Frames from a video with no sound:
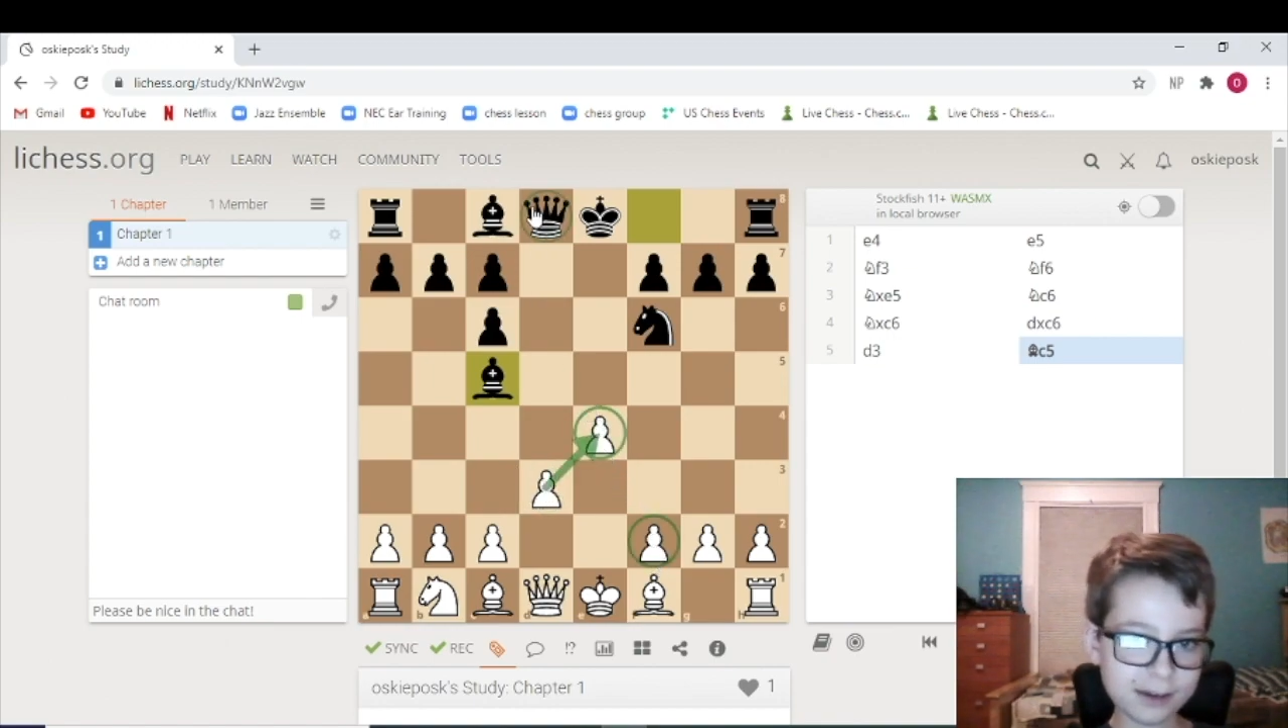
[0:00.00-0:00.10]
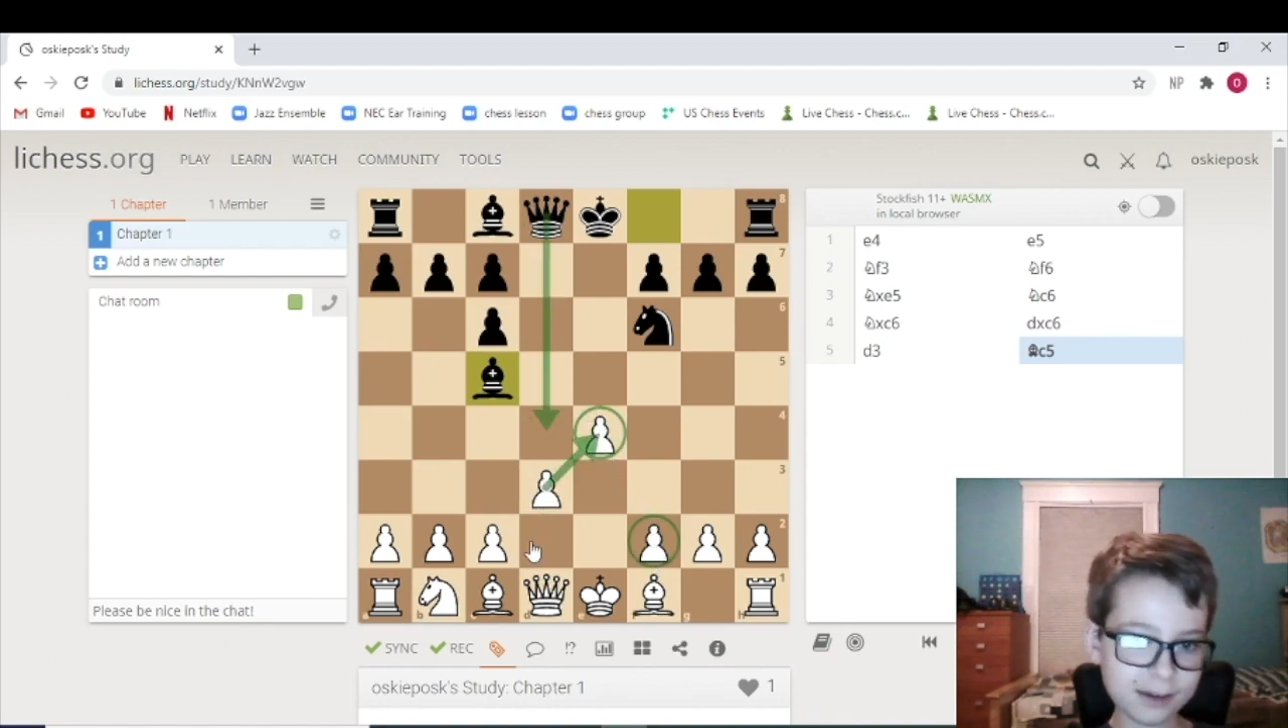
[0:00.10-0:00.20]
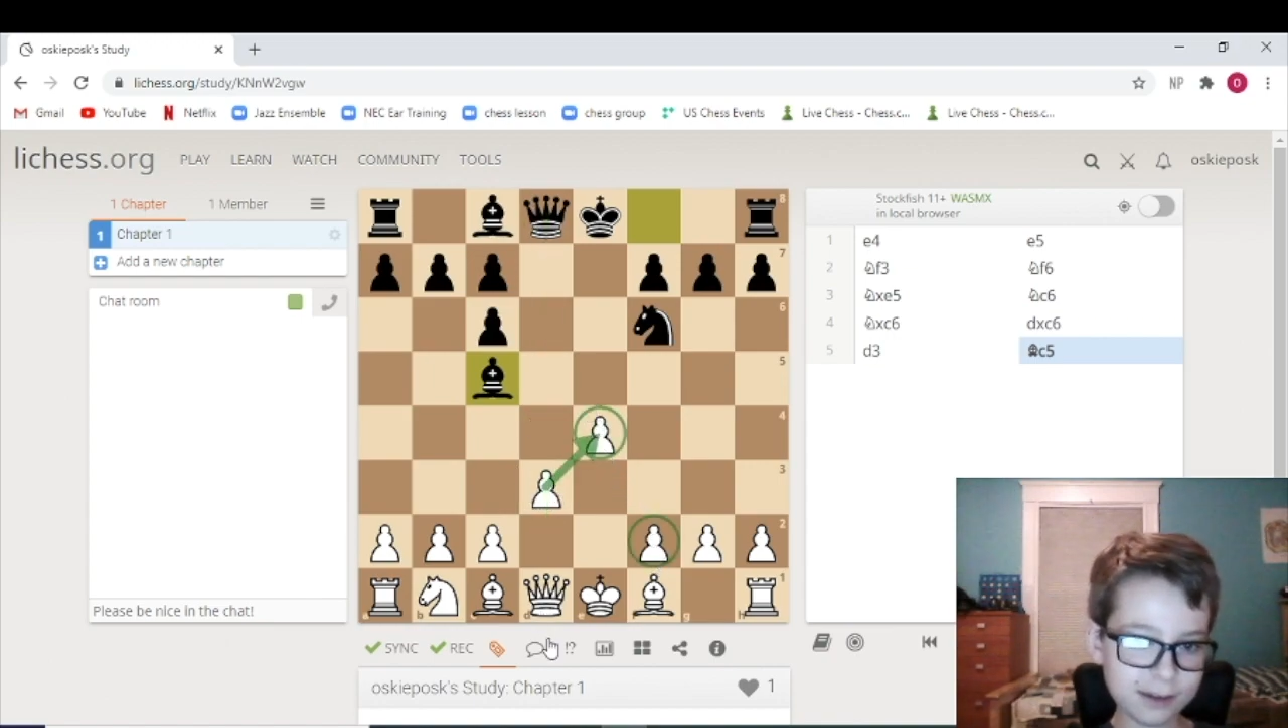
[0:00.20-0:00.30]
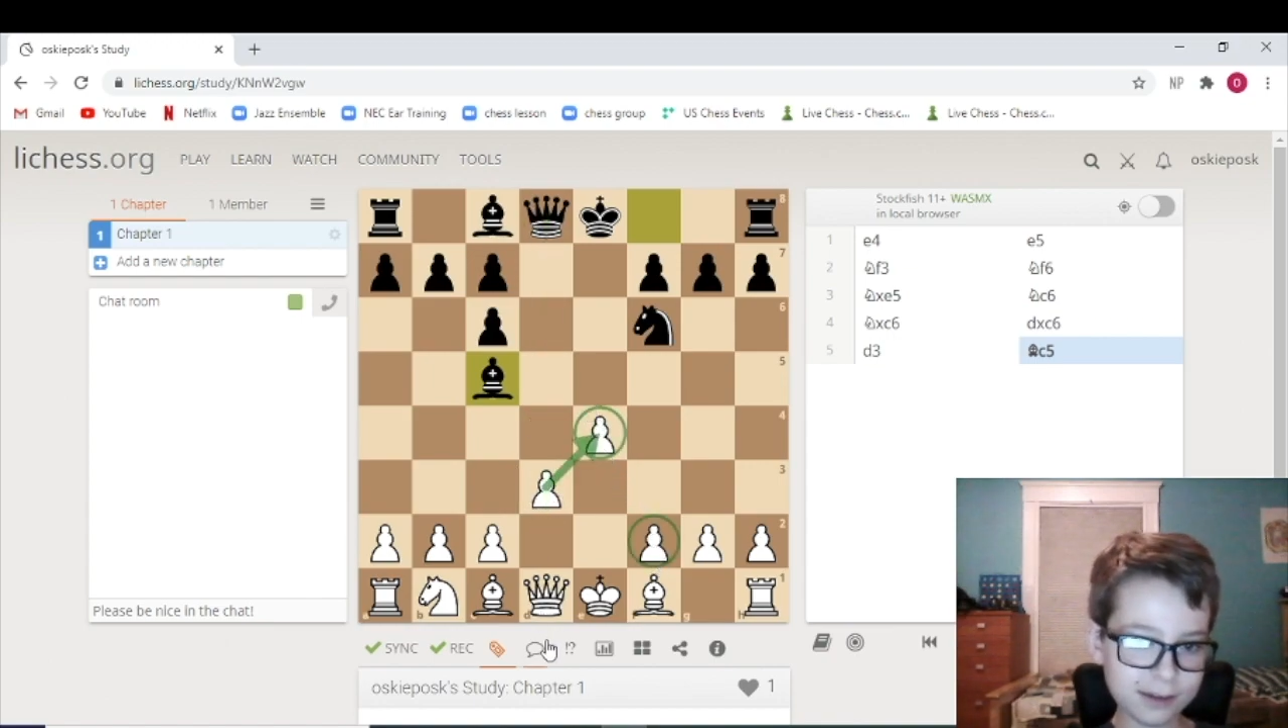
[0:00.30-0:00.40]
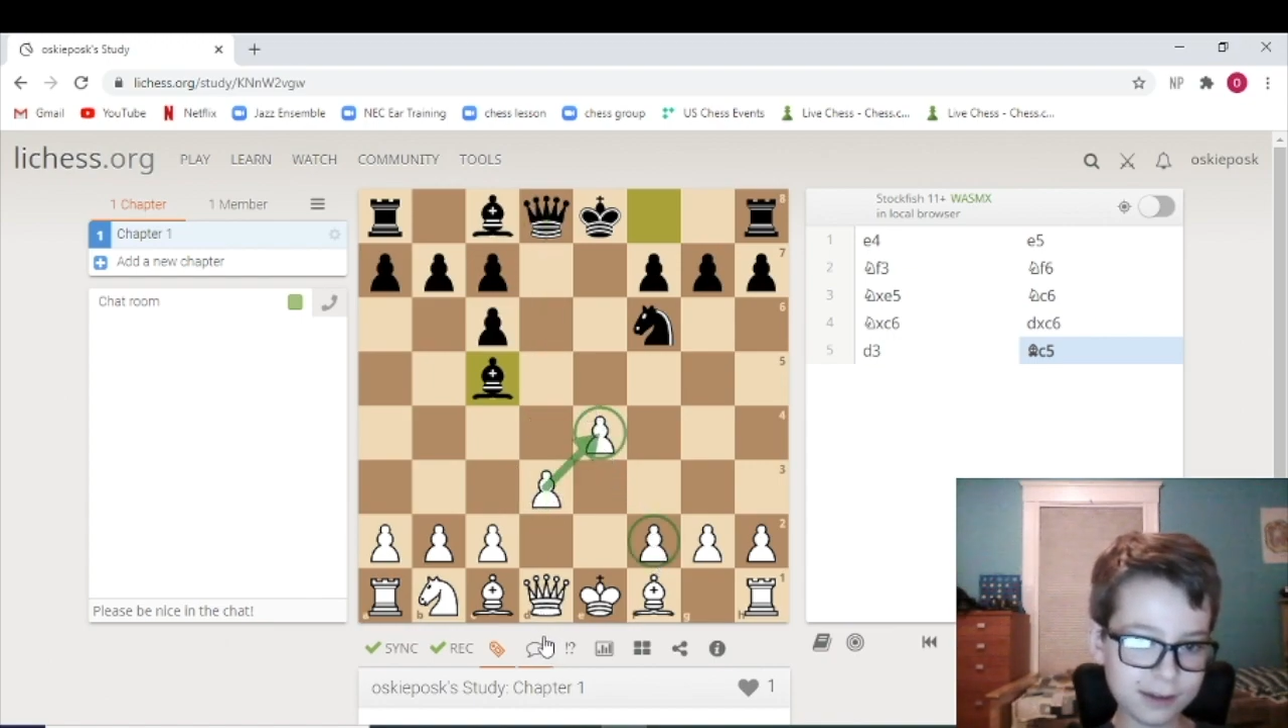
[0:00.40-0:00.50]

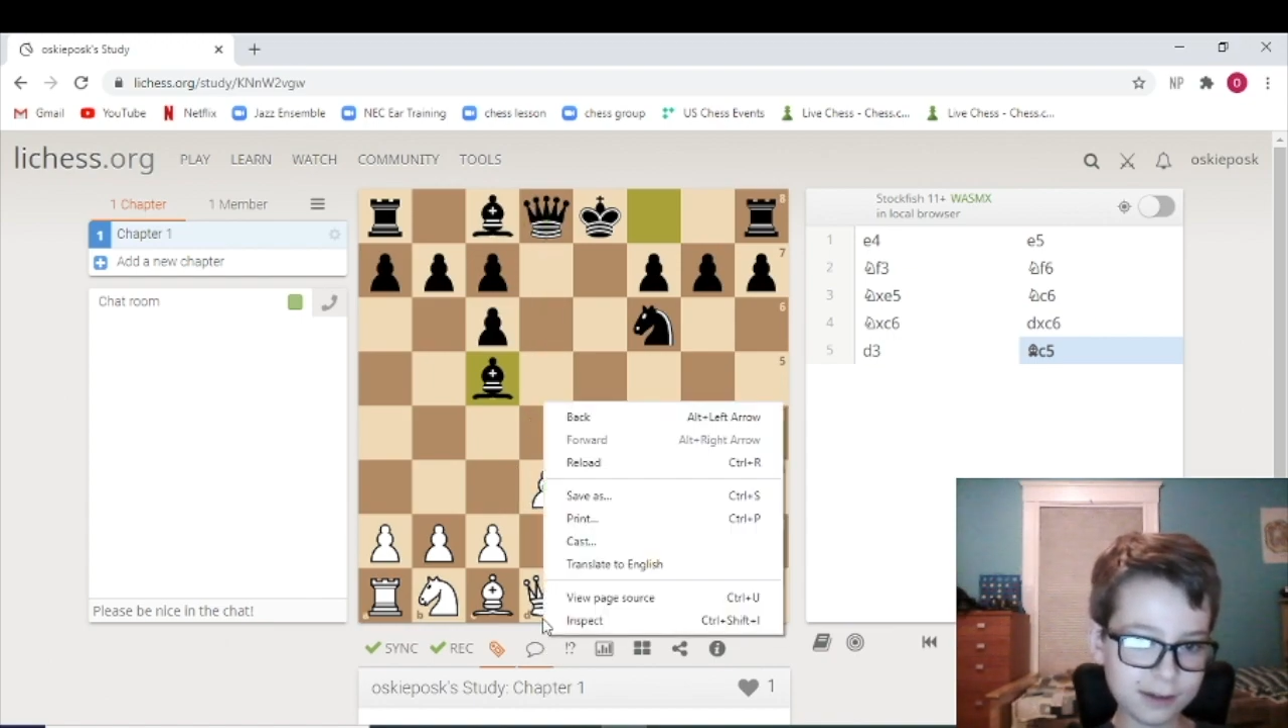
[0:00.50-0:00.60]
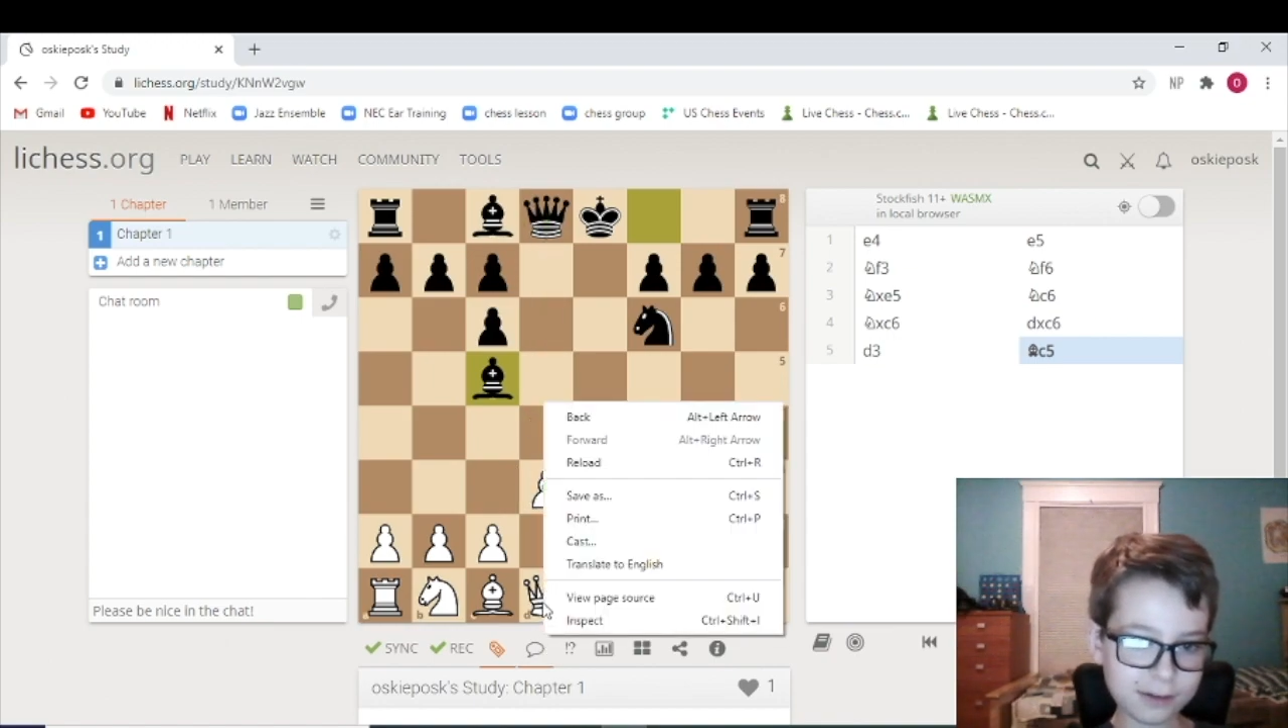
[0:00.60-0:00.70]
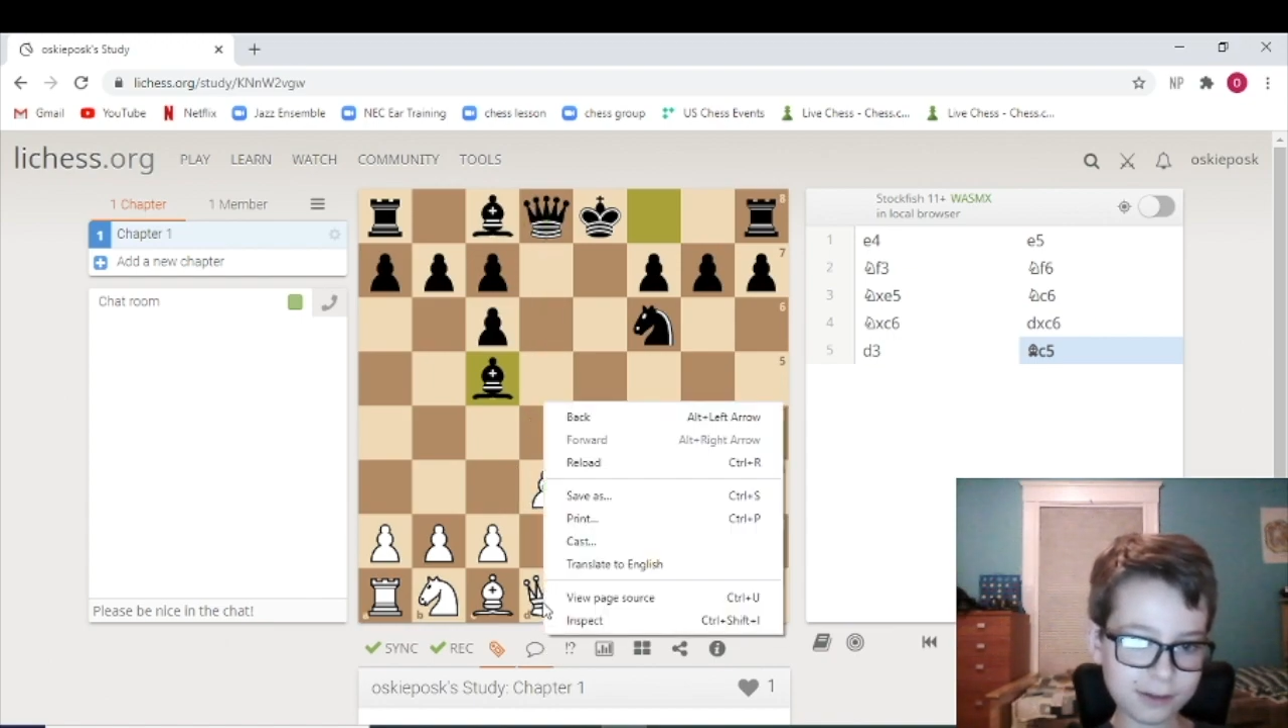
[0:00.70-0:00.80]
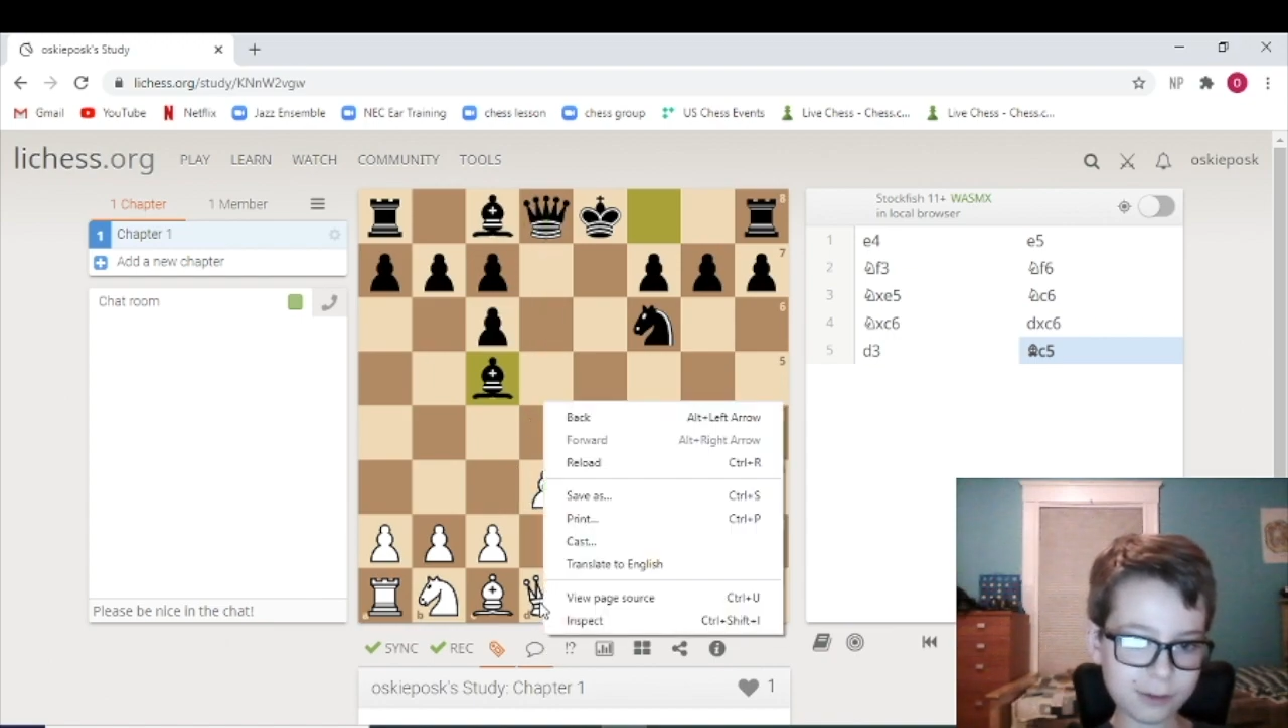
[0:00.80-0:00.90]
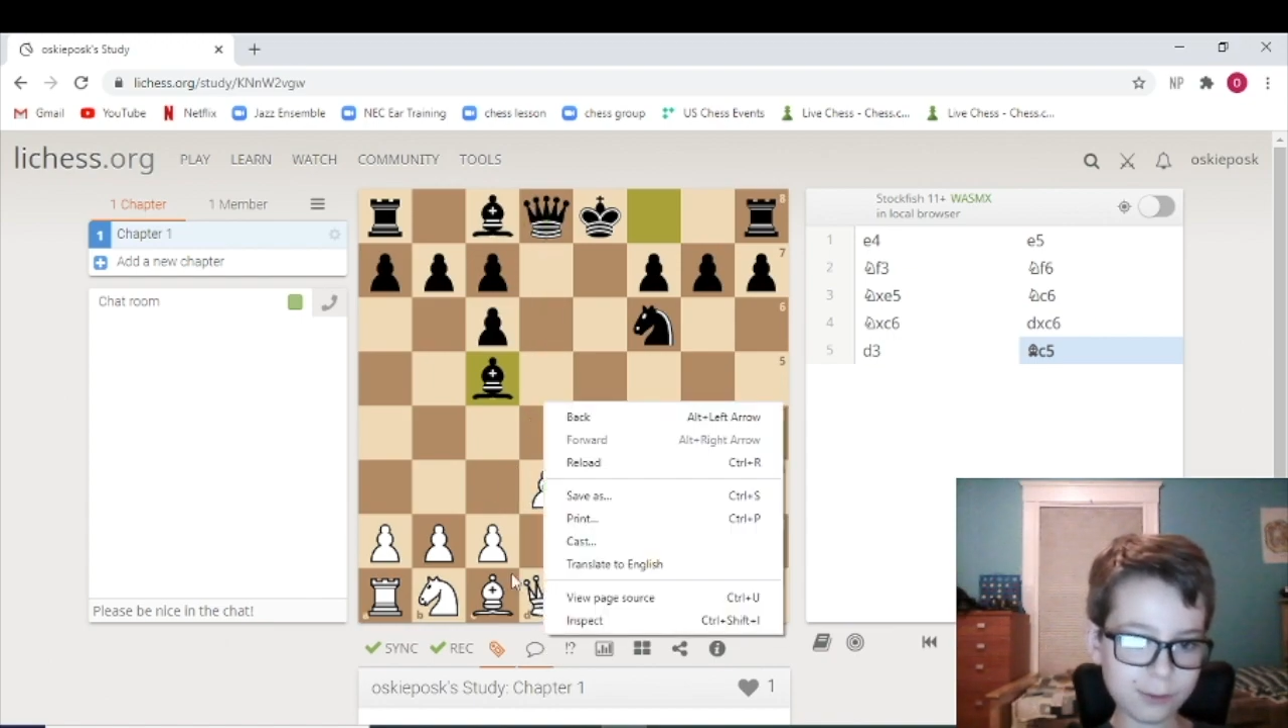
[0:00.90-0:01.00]
because the